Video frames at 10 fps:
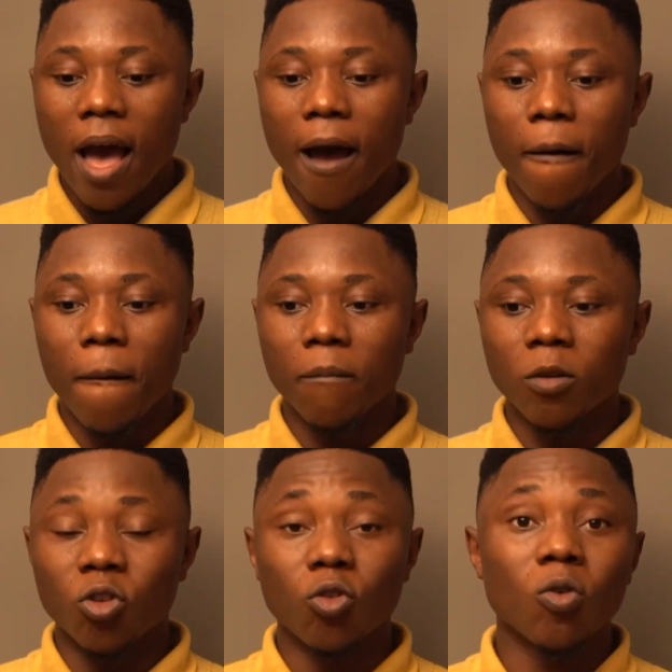
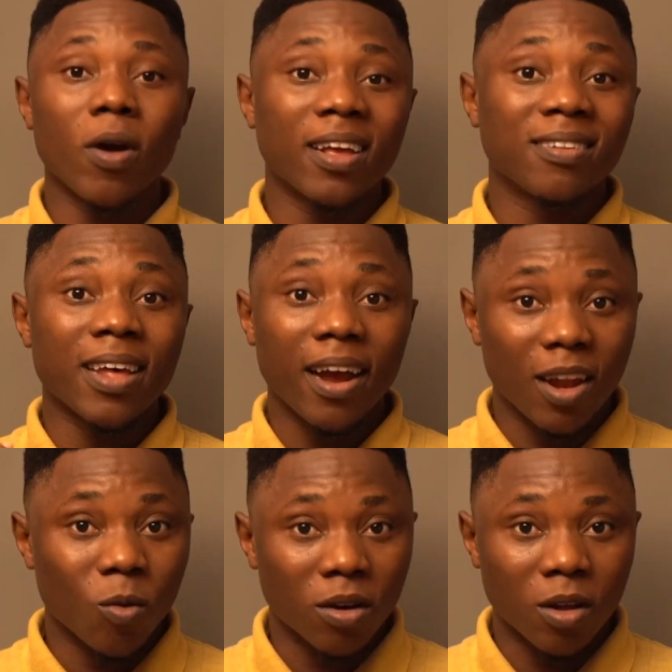Do you know
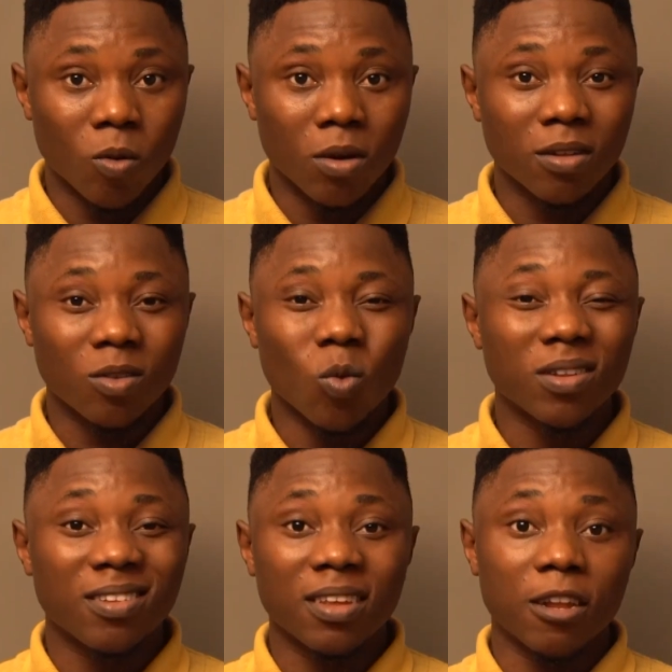exactly what they want?
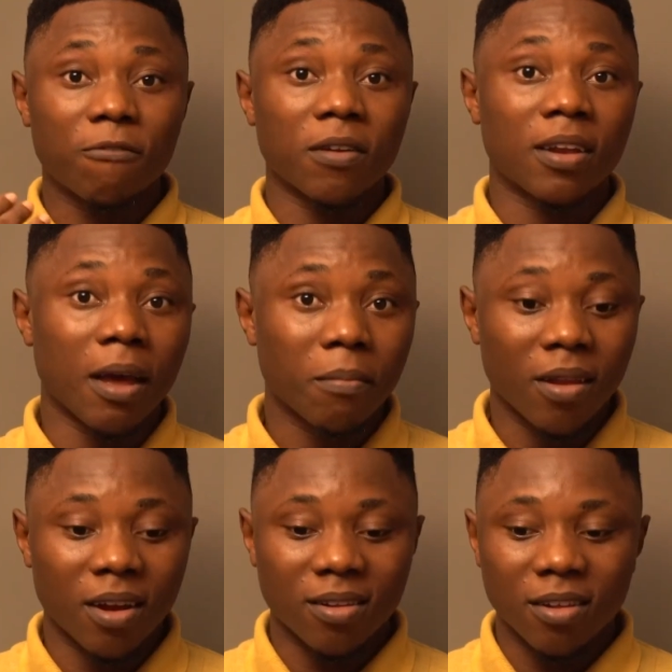What is in it for them?
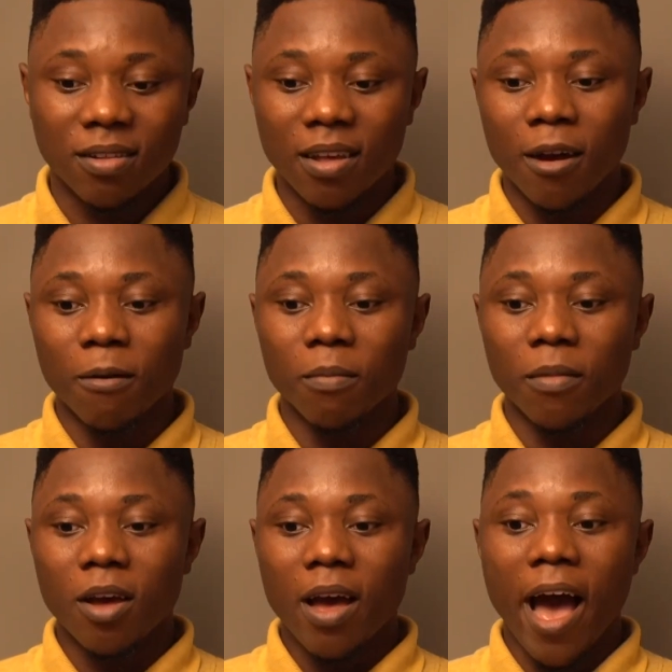There is this
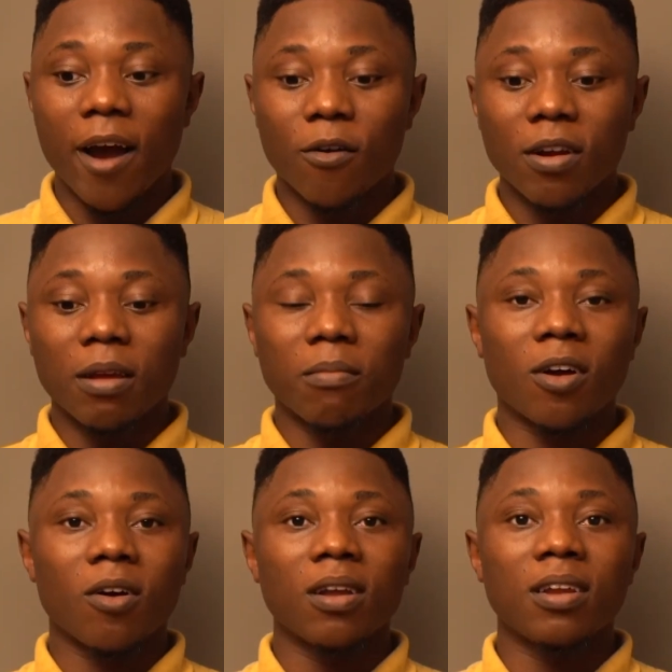acronym, they
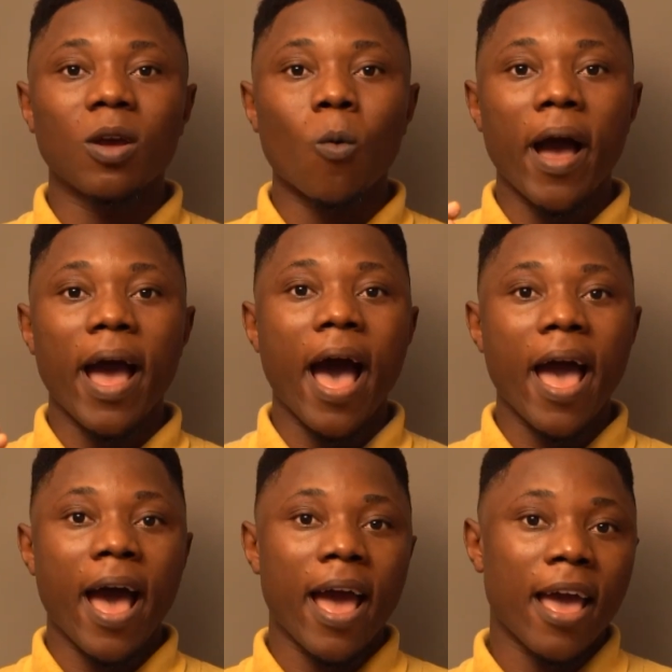call it the
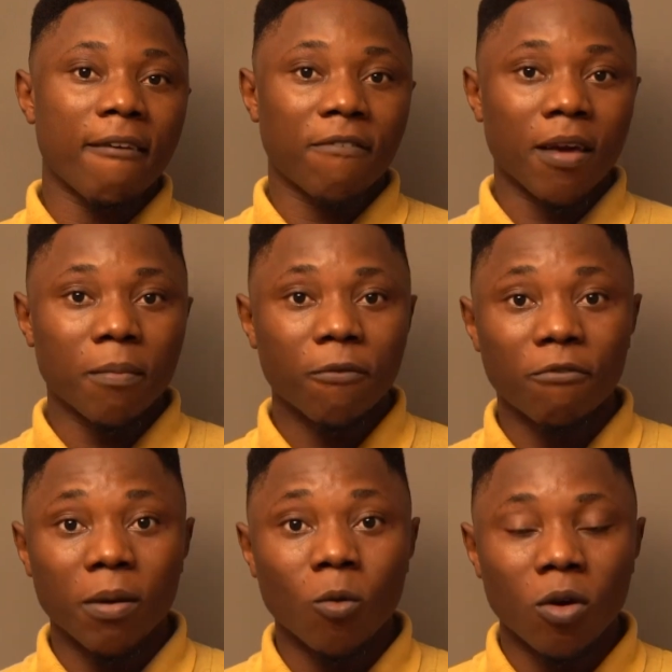YIIFM
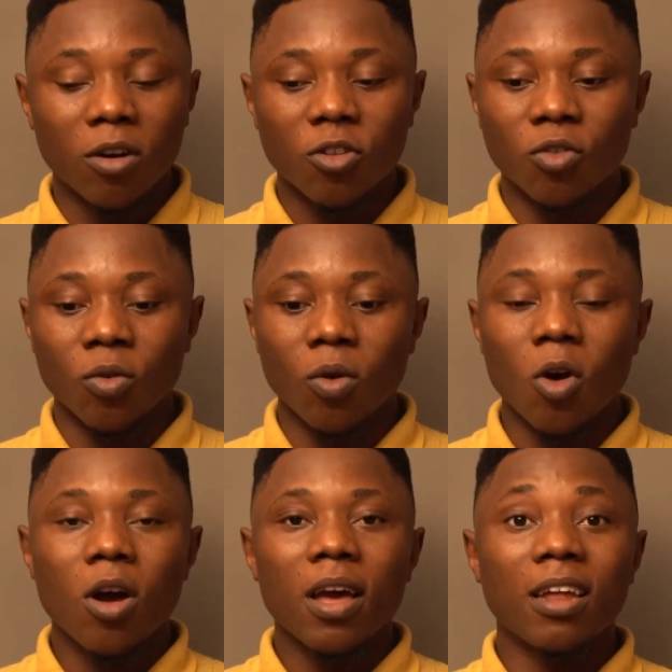framework. So
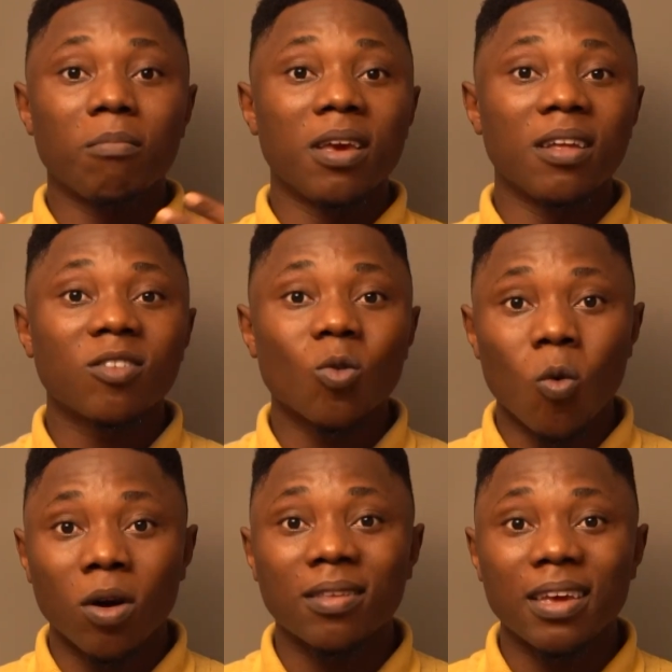it means
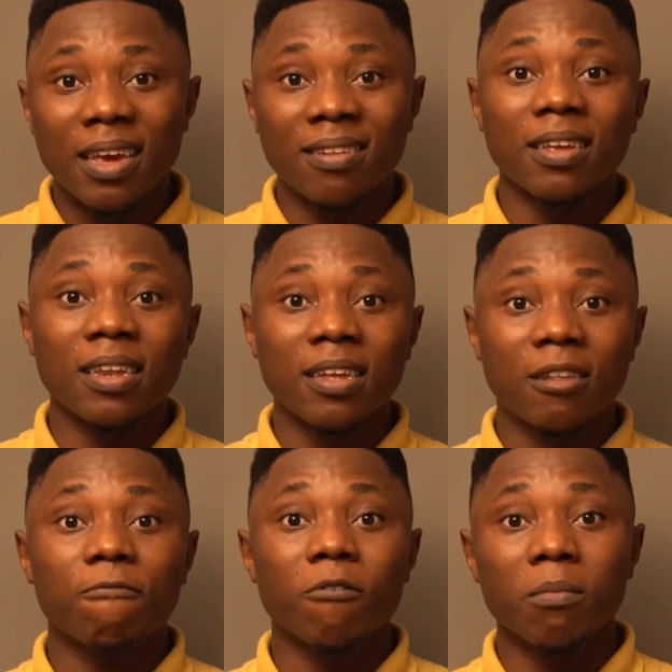what is in
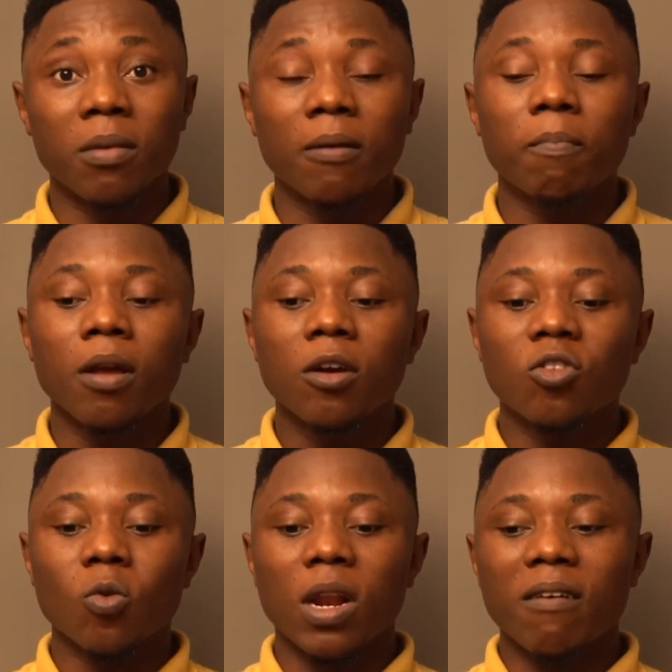it for me.
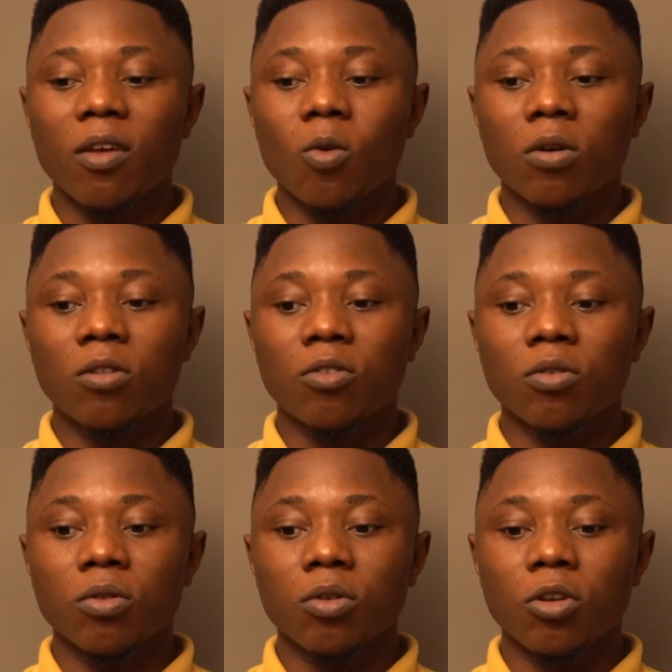So whenever you want
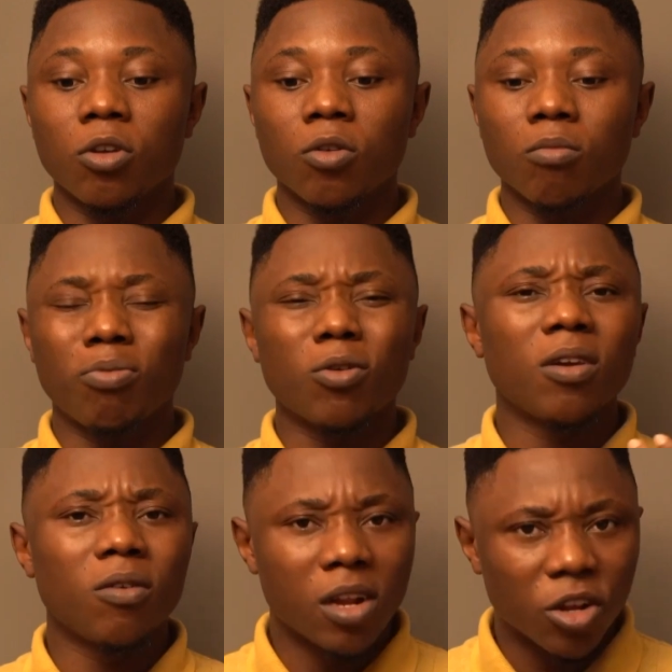to build
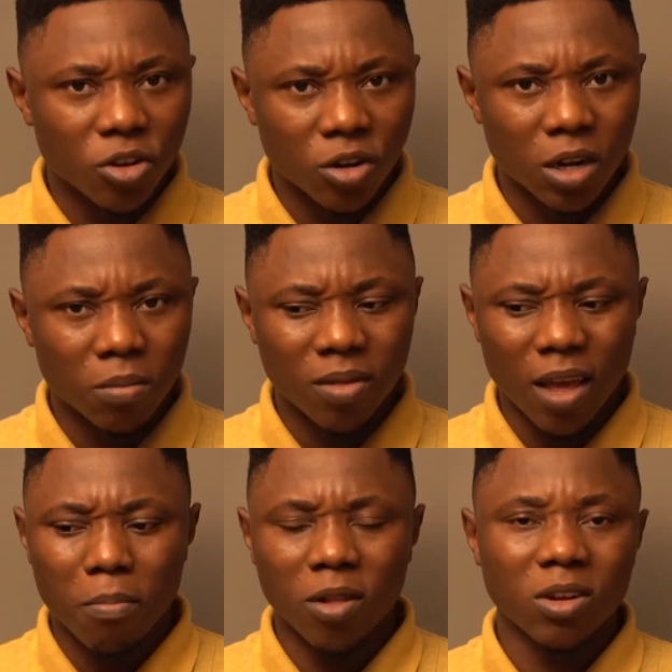a relationship,
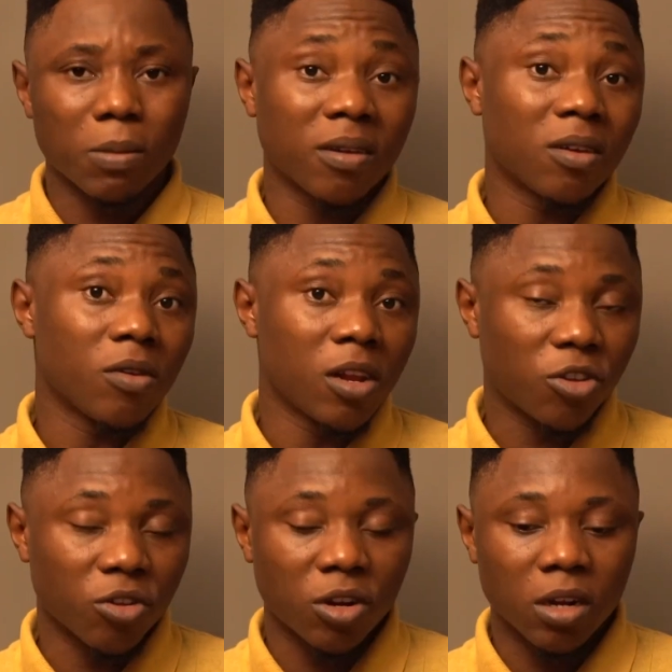take mentorship as a
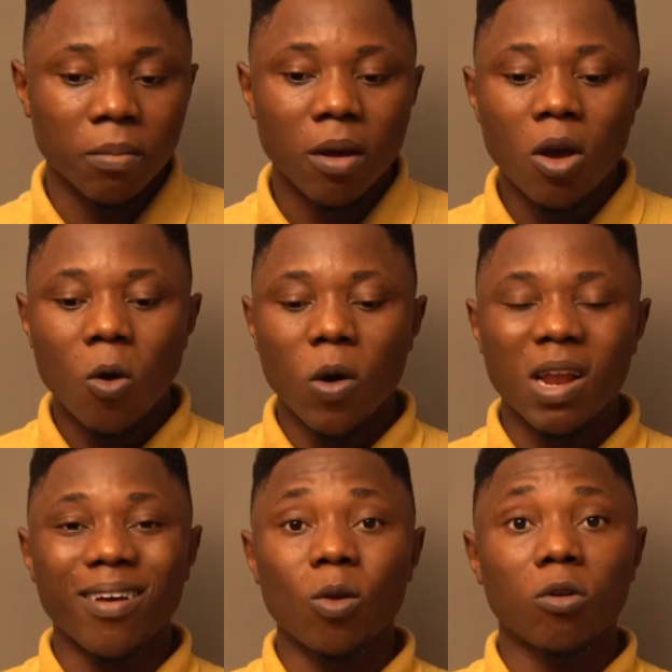relationship.
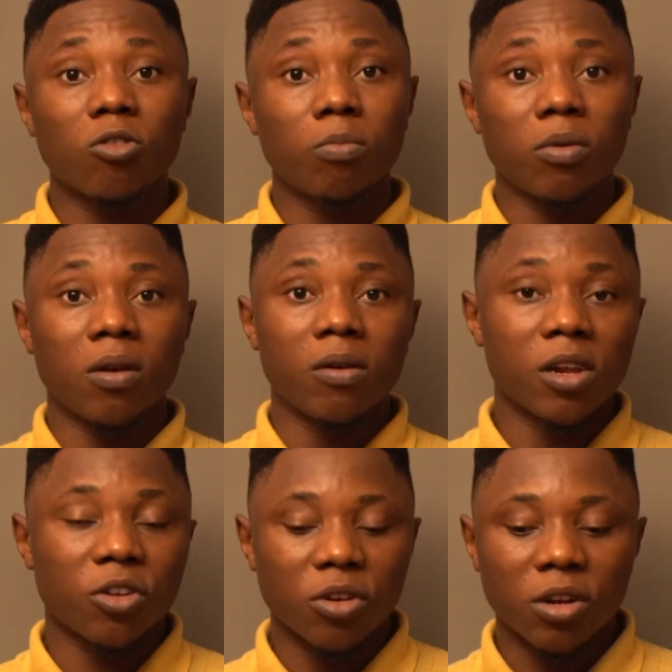Whenever you want to build a
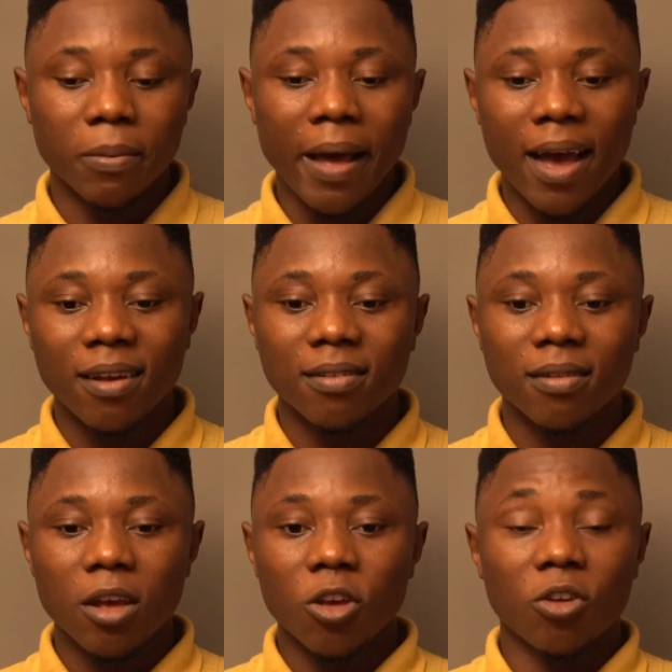relationship,
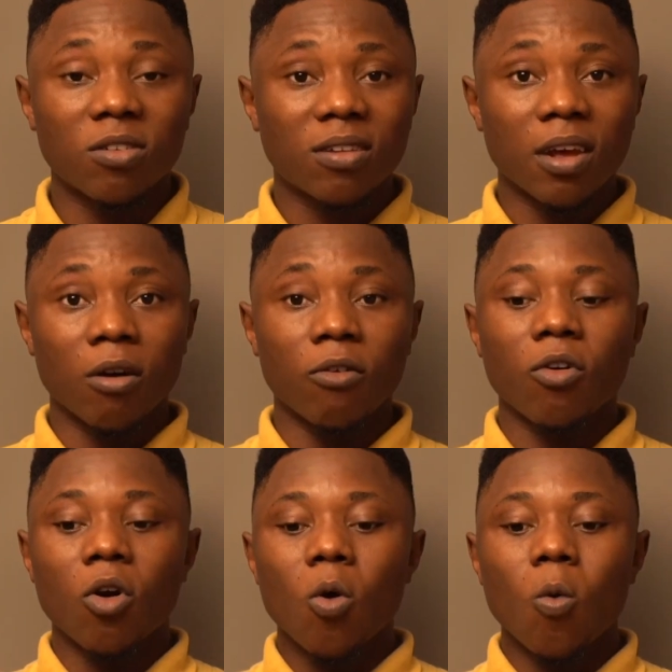ask yourself,
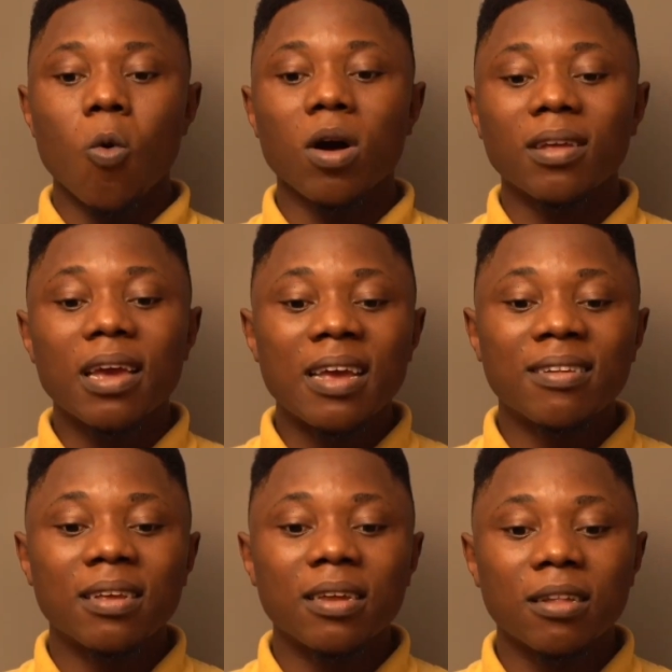what
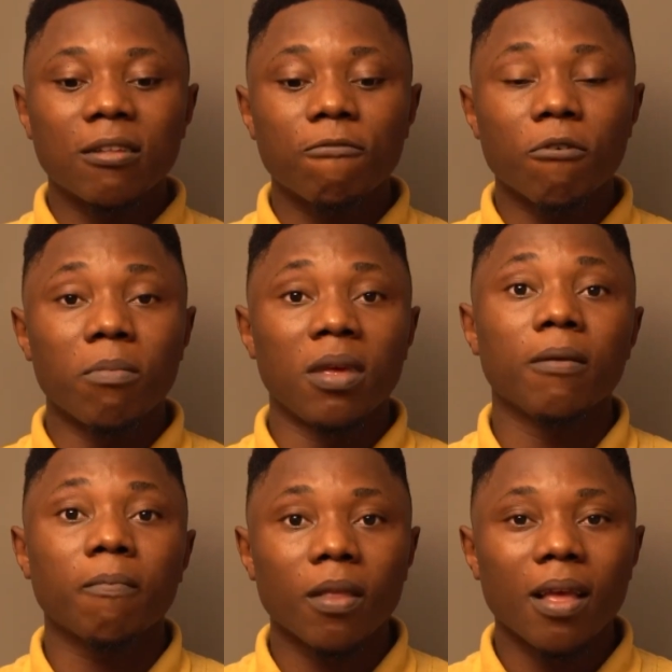is in it for me?